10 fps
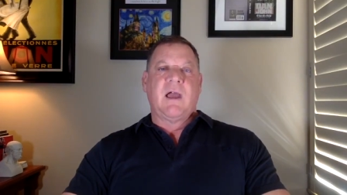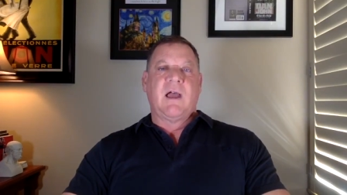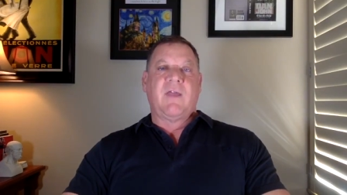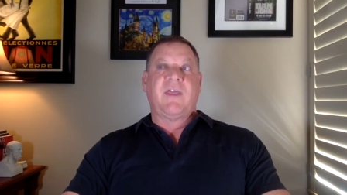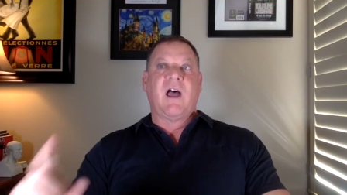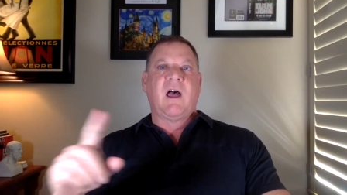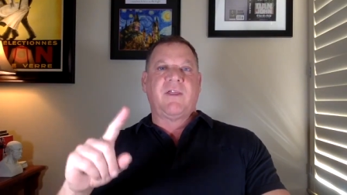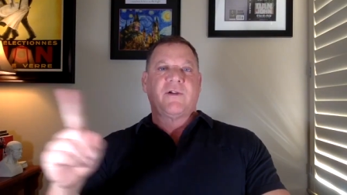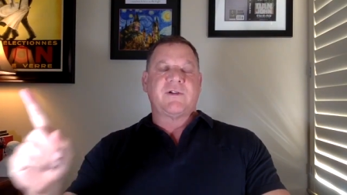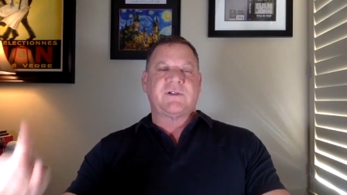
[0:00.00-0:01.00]
uh, the
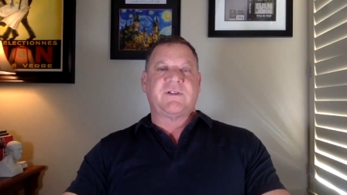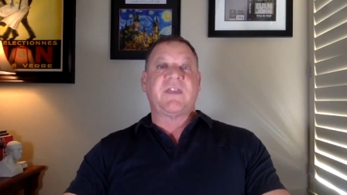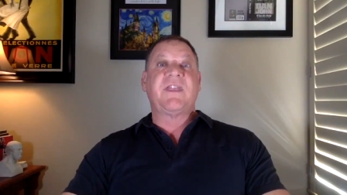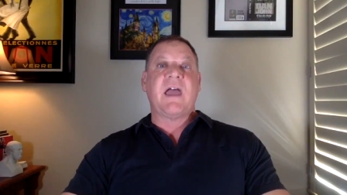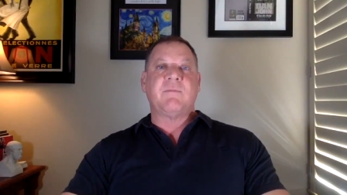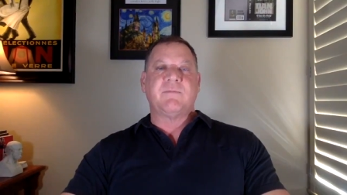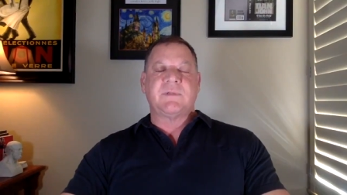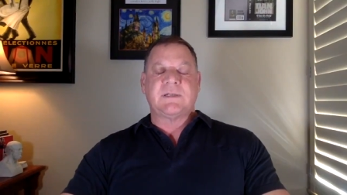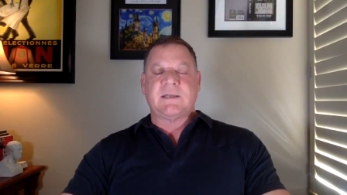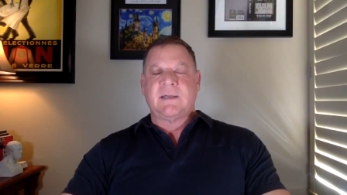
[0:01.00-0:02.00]
others, the
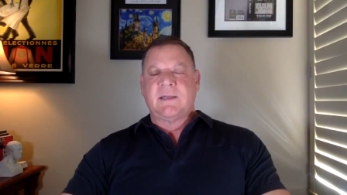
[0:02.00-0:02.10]
thems.